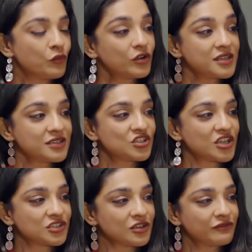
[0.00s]
What has
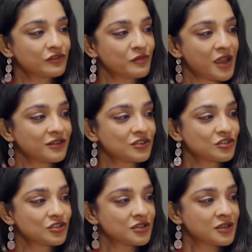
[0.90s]
changed after
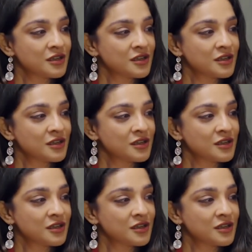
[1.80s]
marriage?